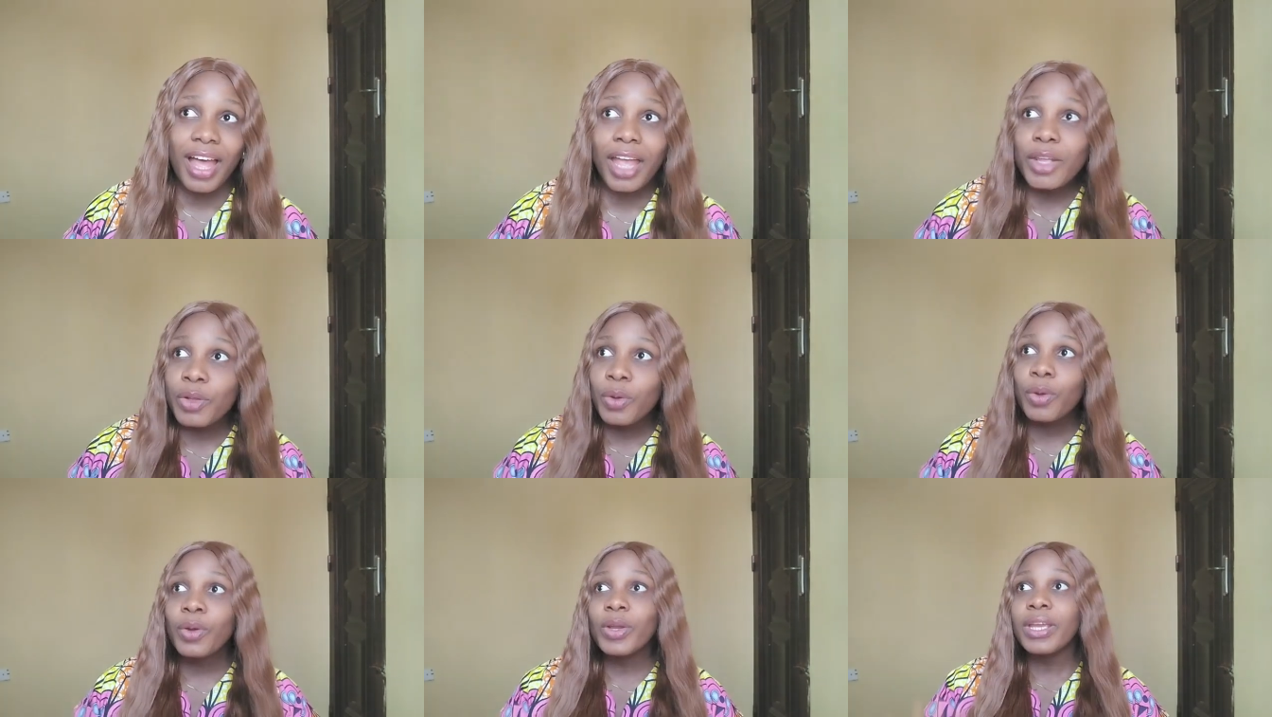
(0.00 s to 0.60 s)

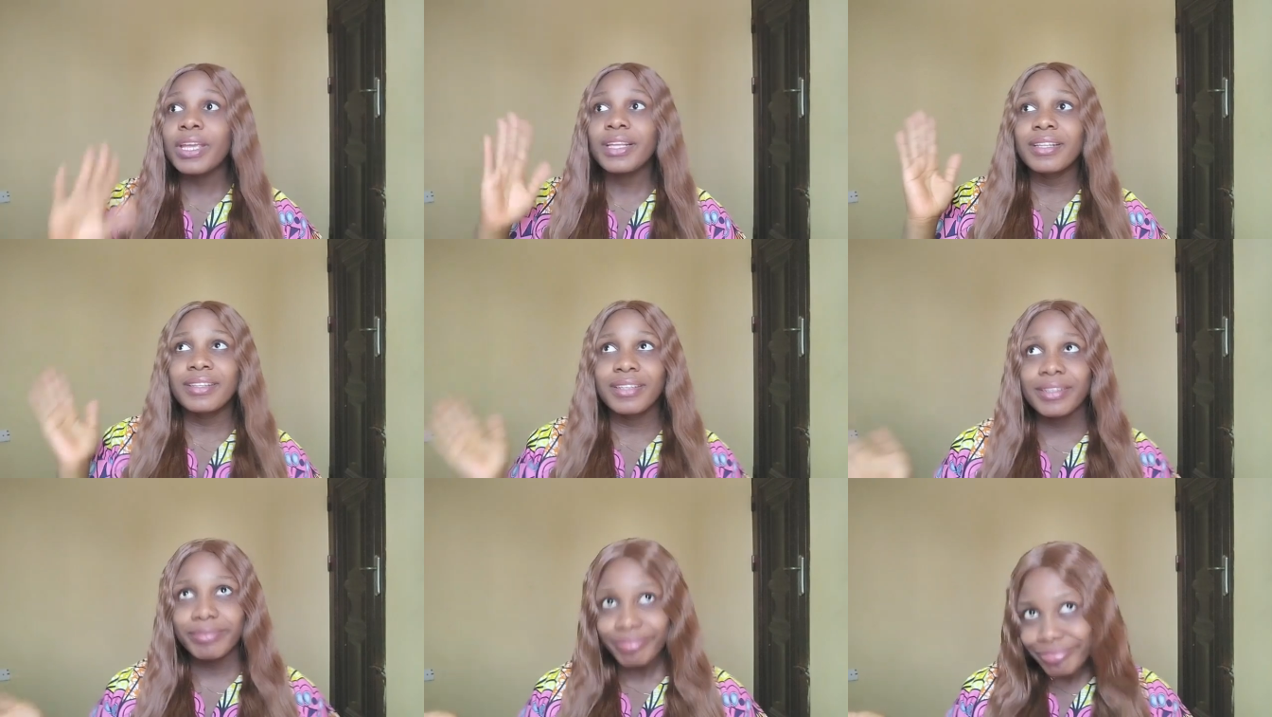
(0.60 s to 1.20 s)
I know
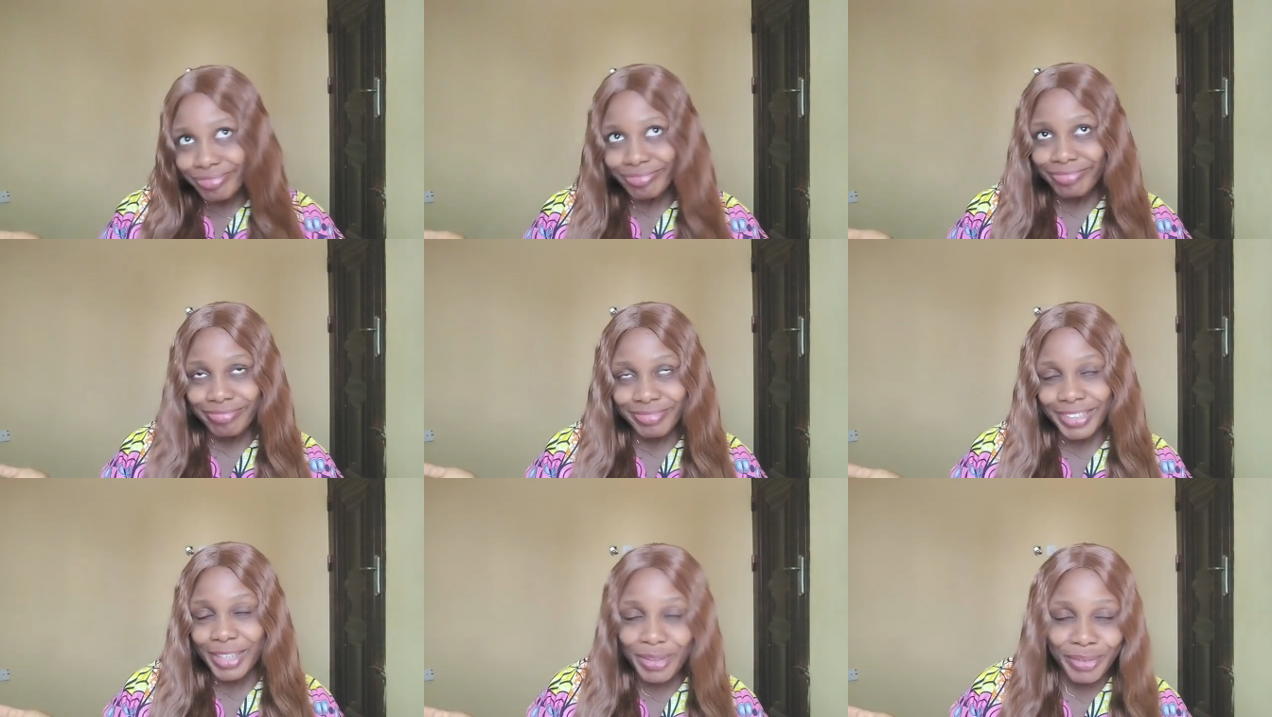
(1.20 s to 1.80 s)
in the,
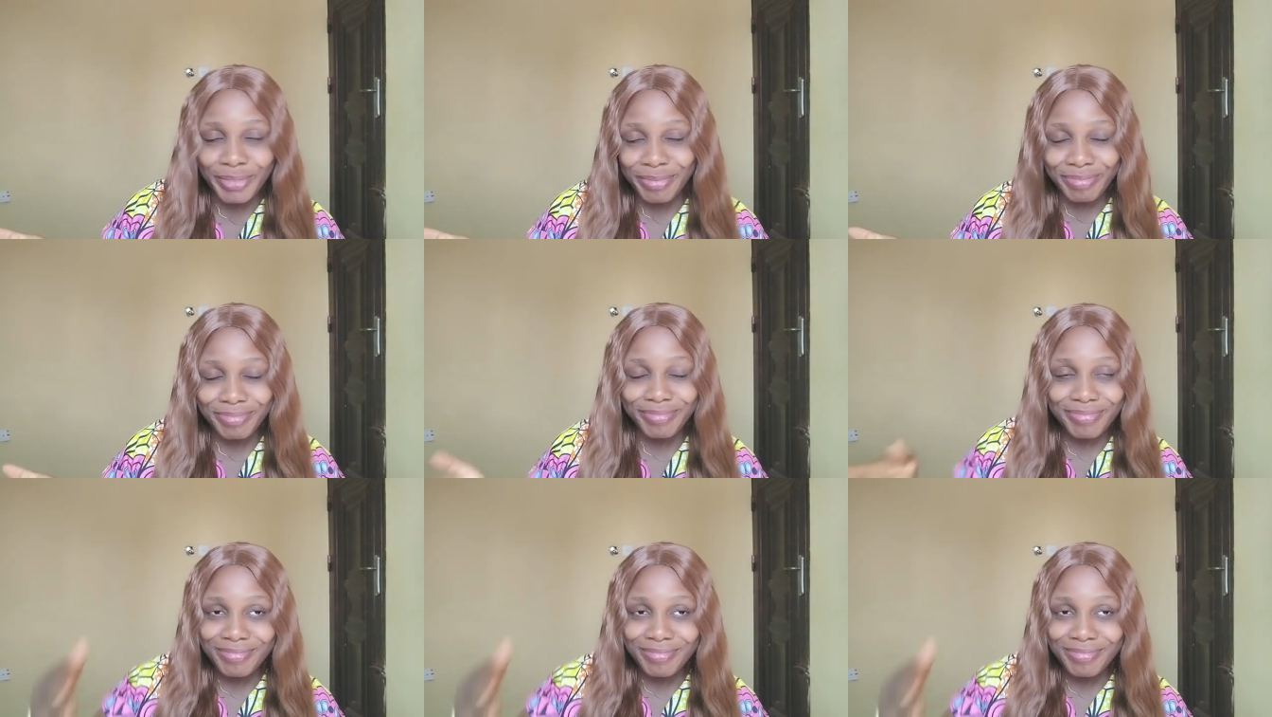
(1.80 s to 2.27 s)
you know,